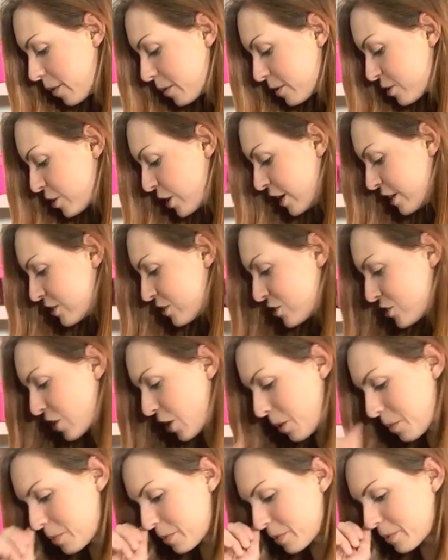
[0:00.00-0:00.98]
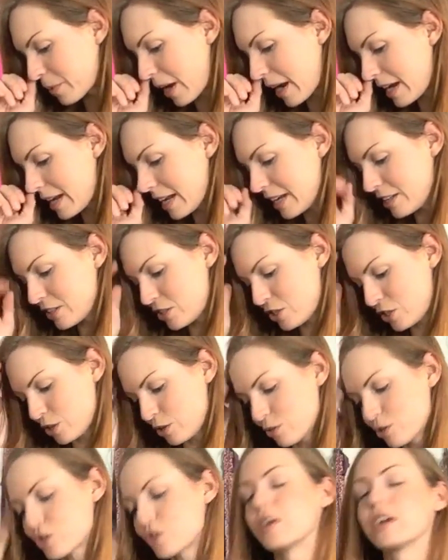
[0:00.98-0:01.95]
will just jump right
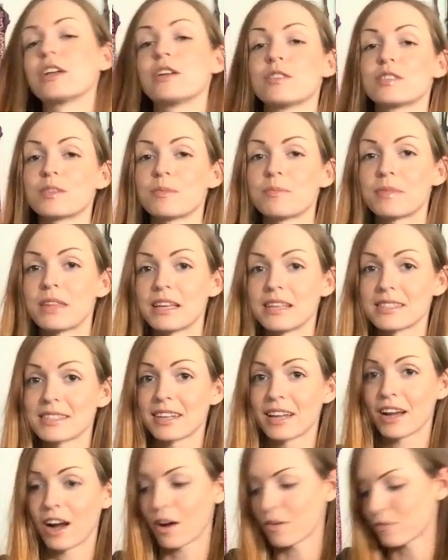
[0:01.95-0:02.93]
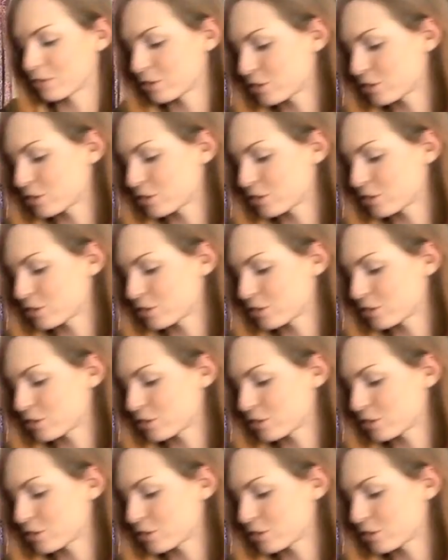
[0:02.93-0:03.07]
into showing you some things that I got